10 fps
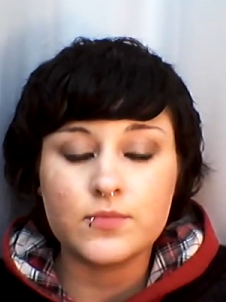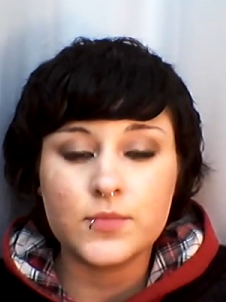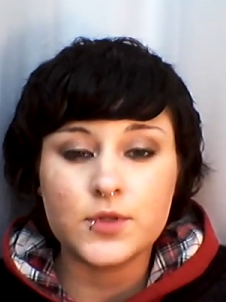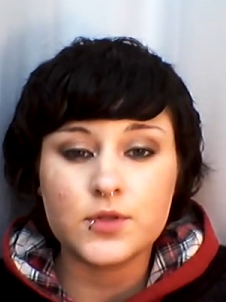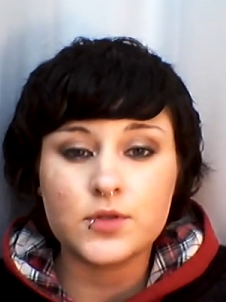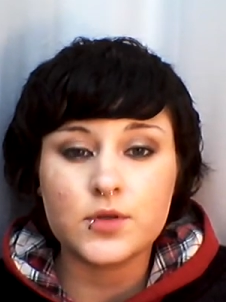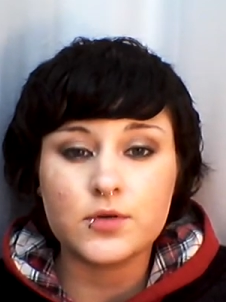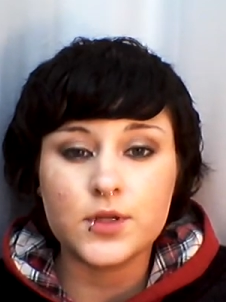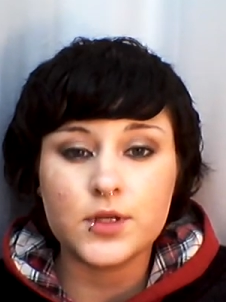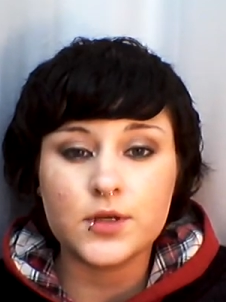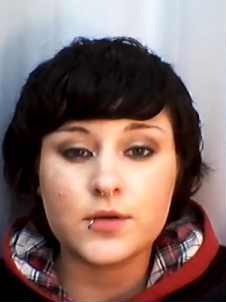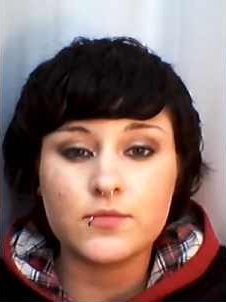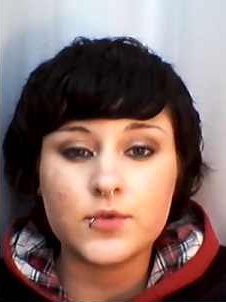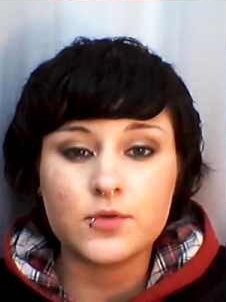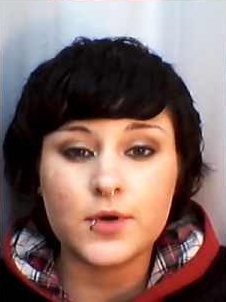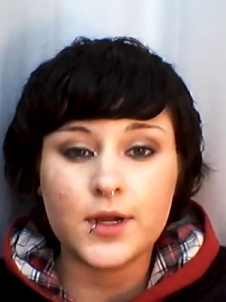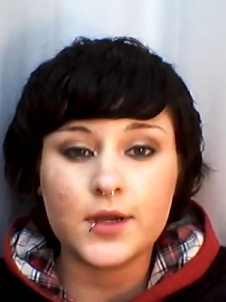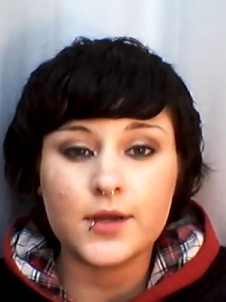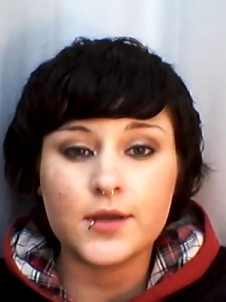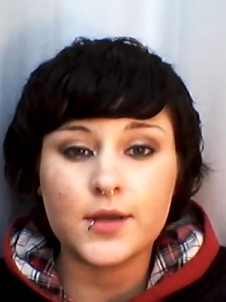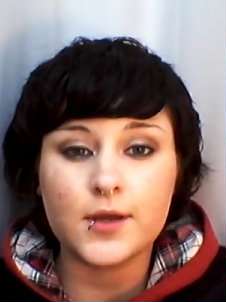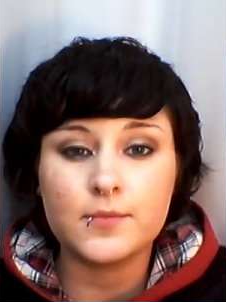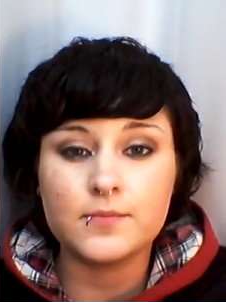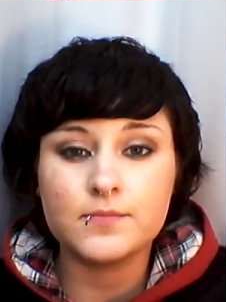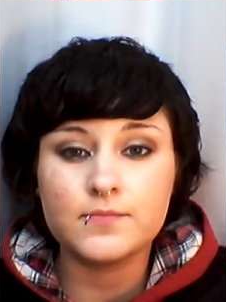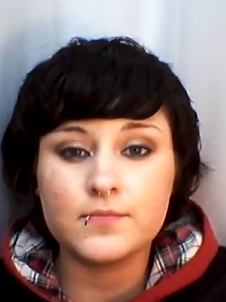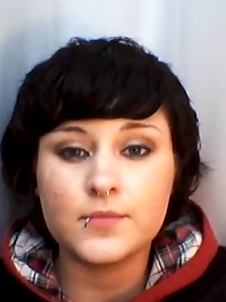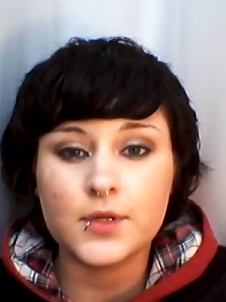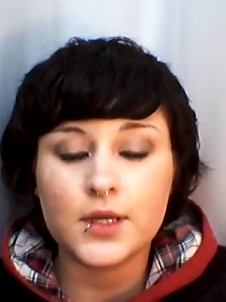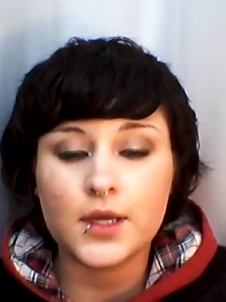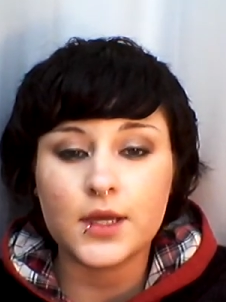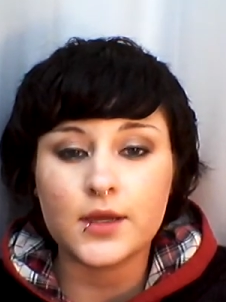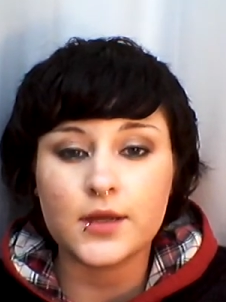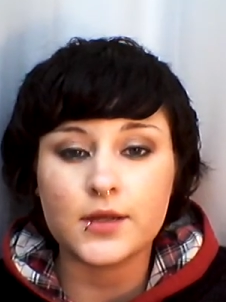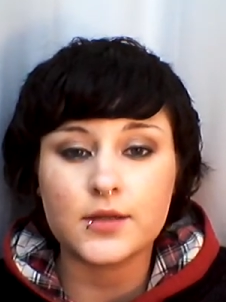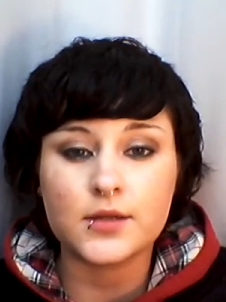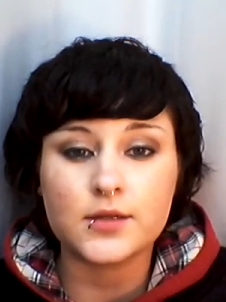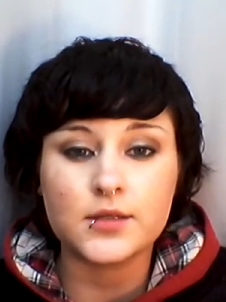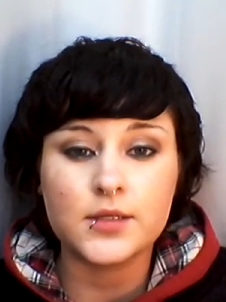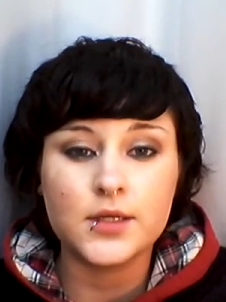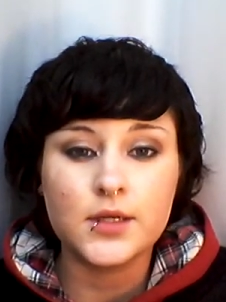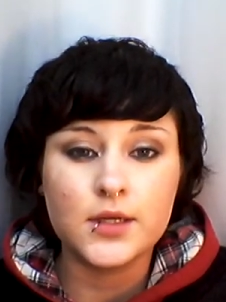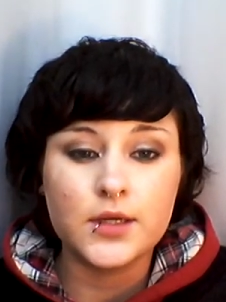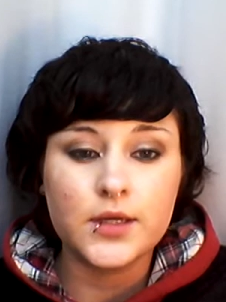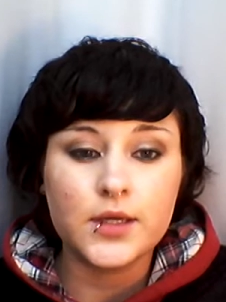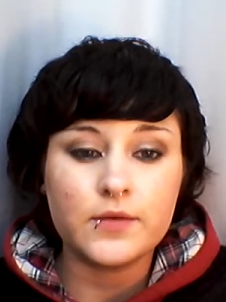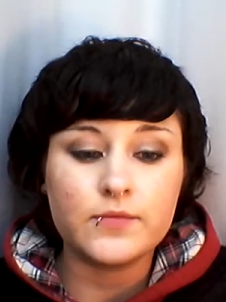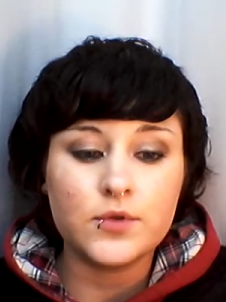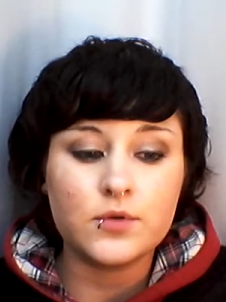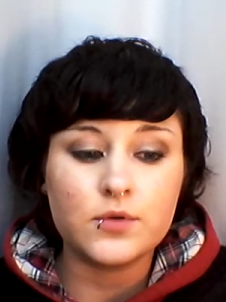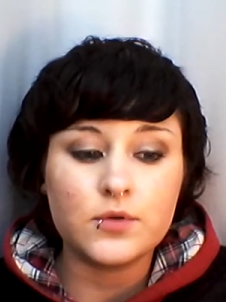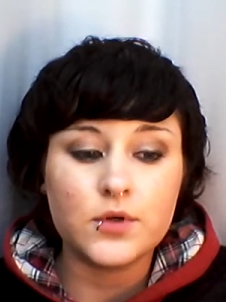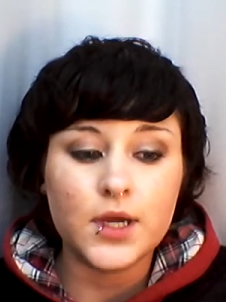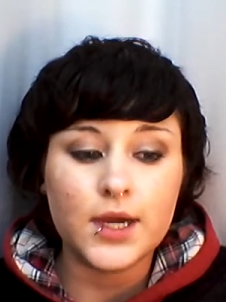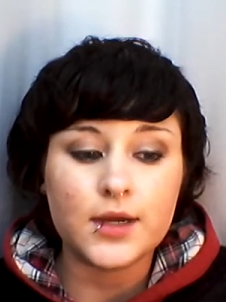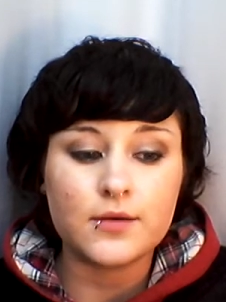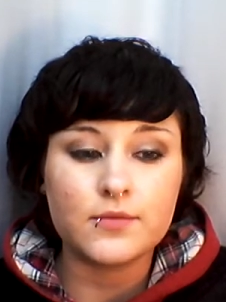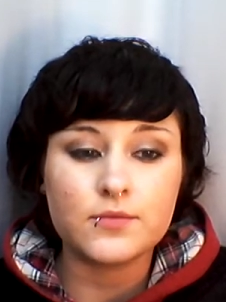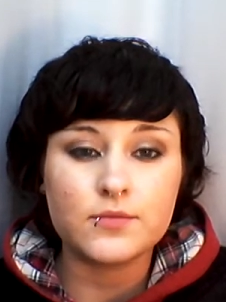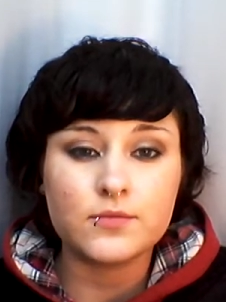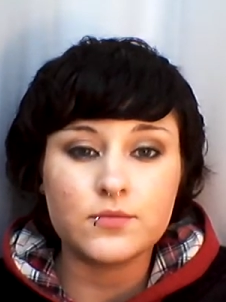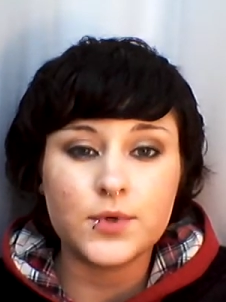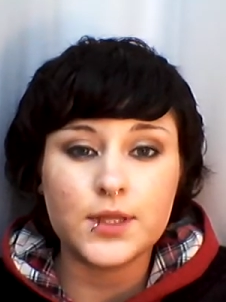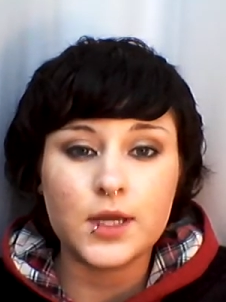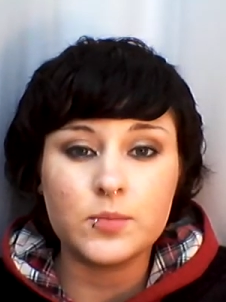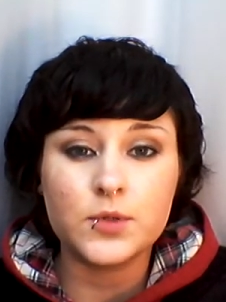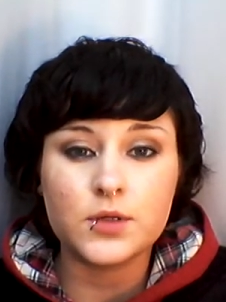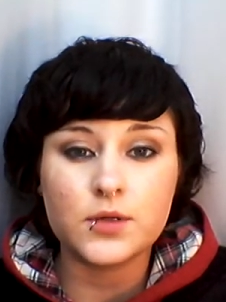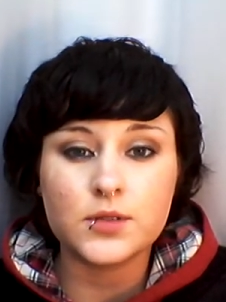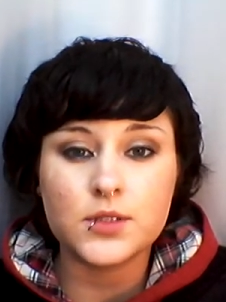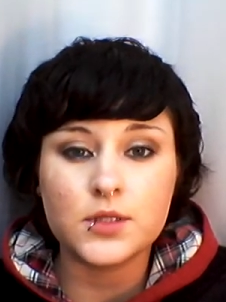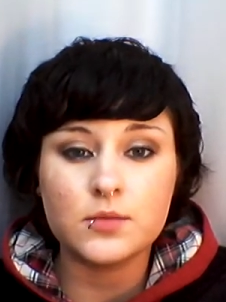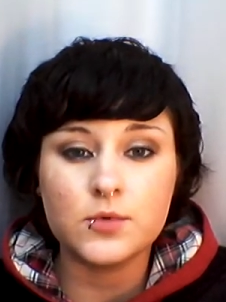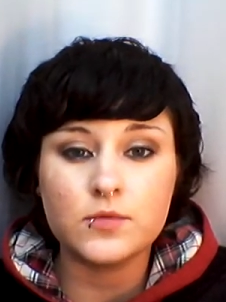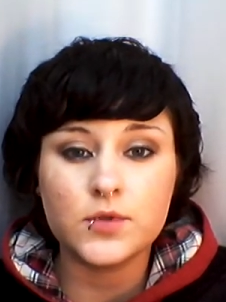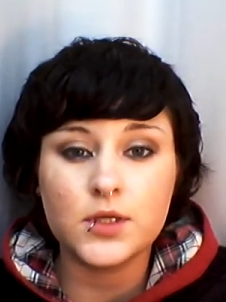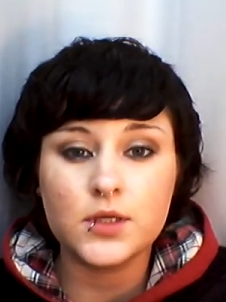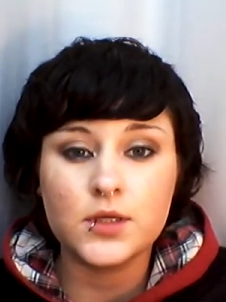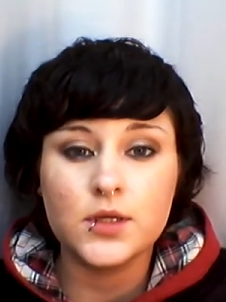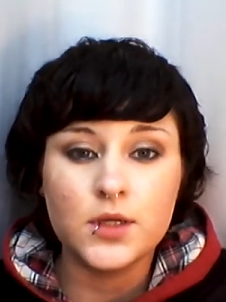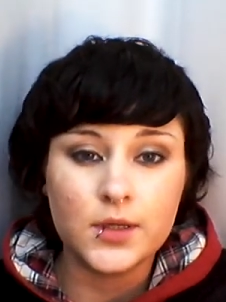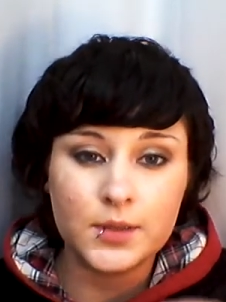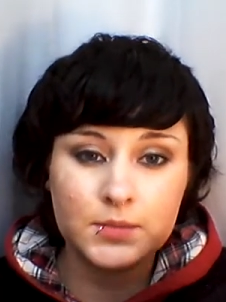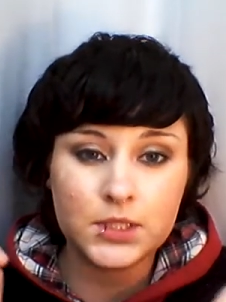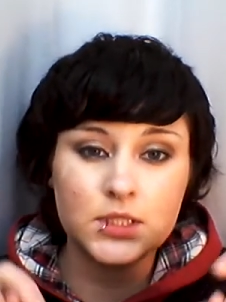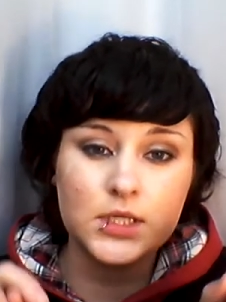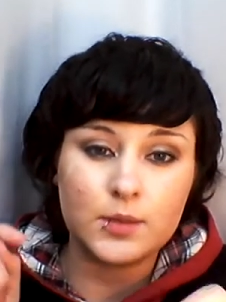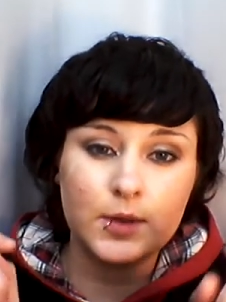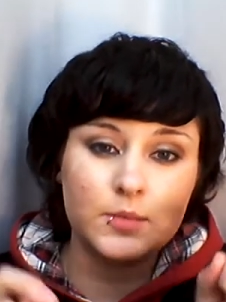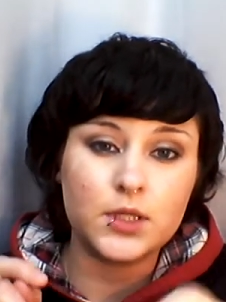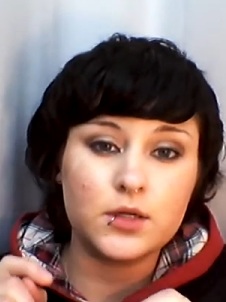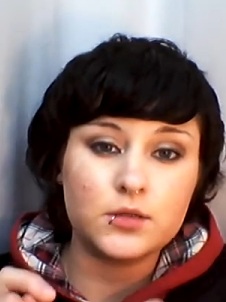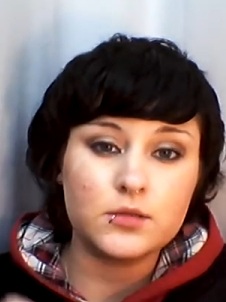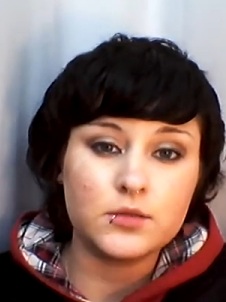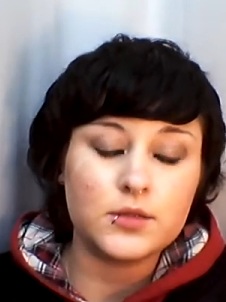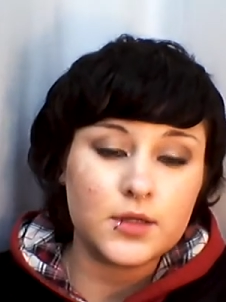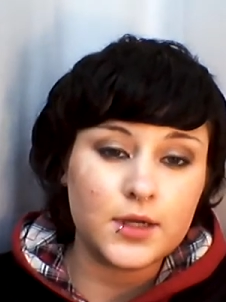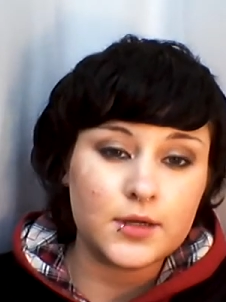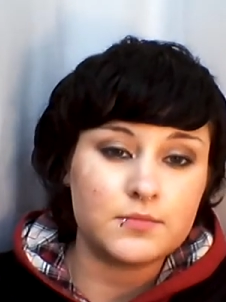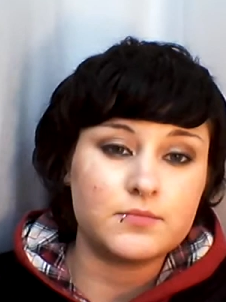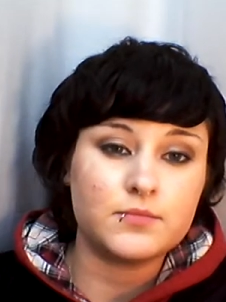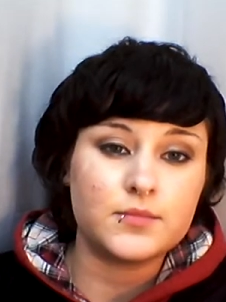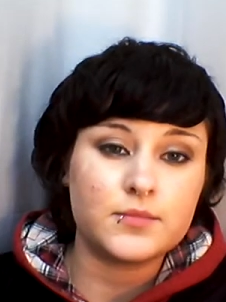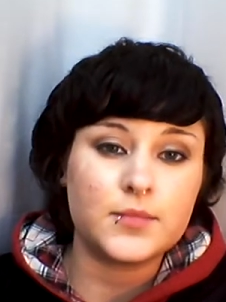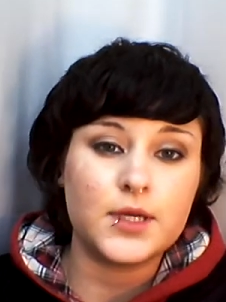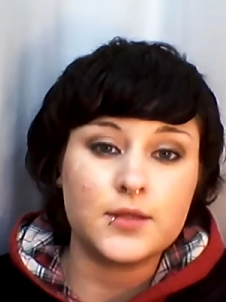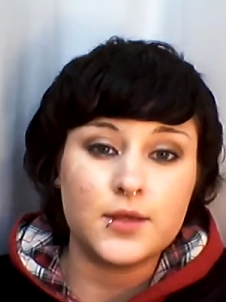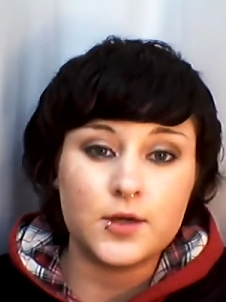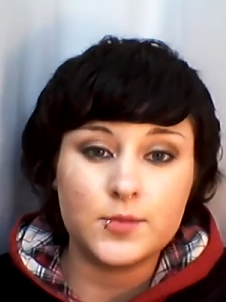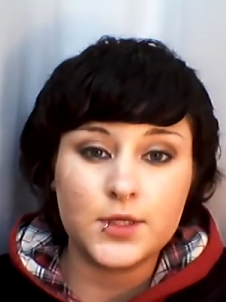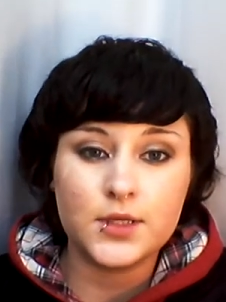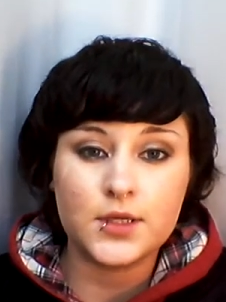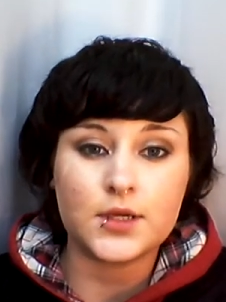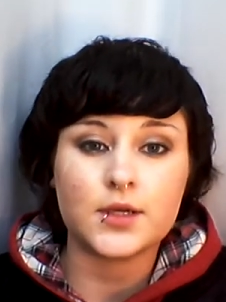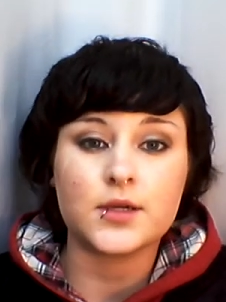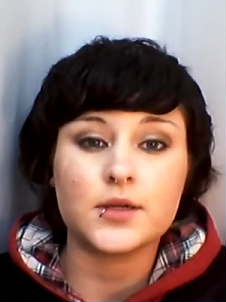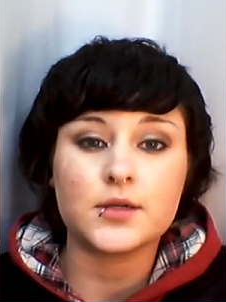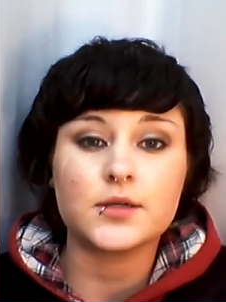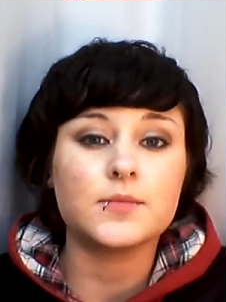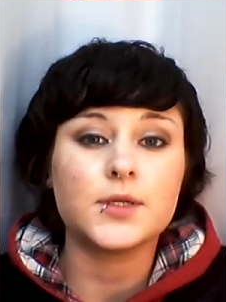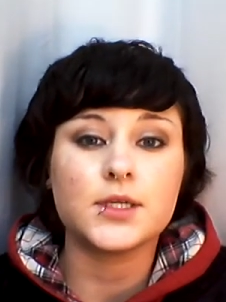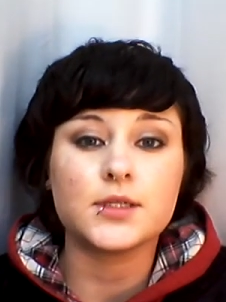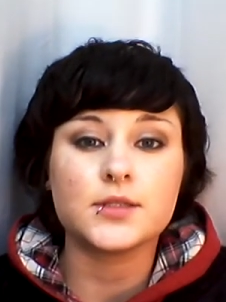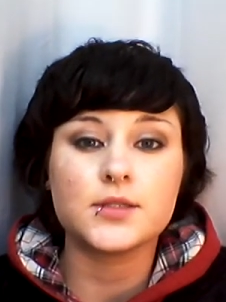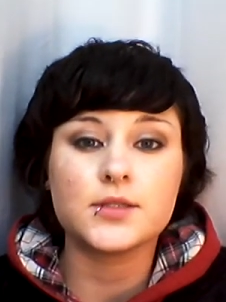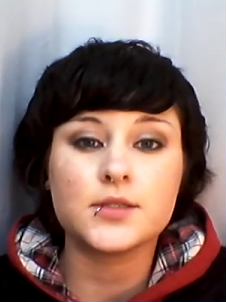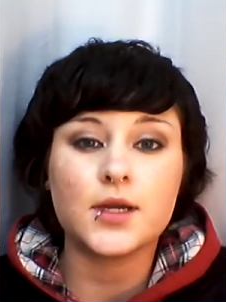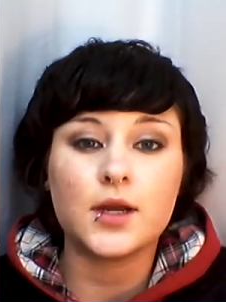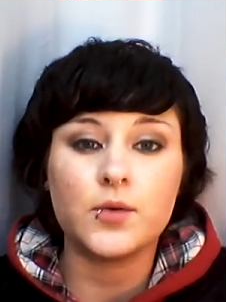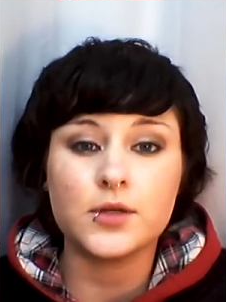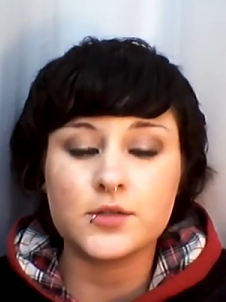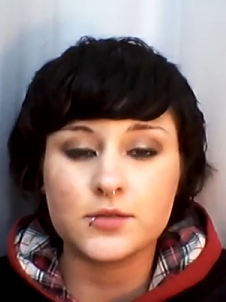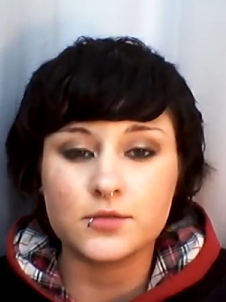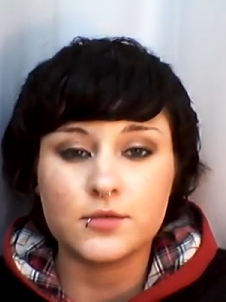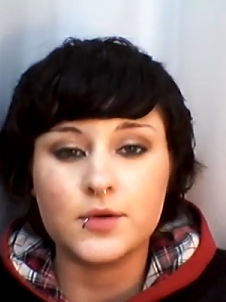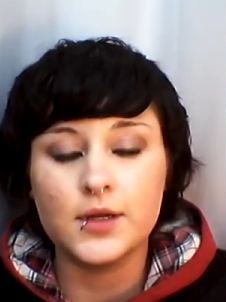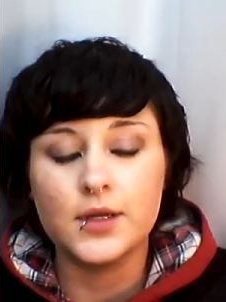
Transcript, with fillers: the stoning of Soraya M and if you have read that book or seen the movie please comment below. Um, and tell me uh, because I want to